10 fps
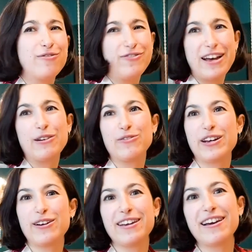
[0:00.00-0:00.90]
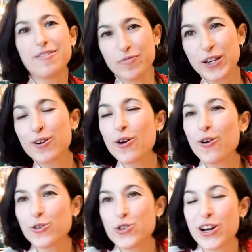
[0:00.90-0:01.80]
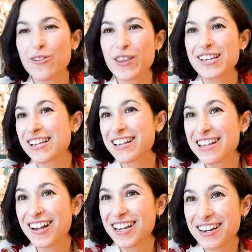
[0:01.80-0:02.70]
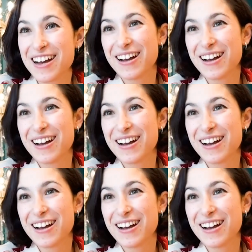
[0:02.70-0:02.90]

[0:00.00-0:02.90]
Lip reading: very, very technological as an Italian.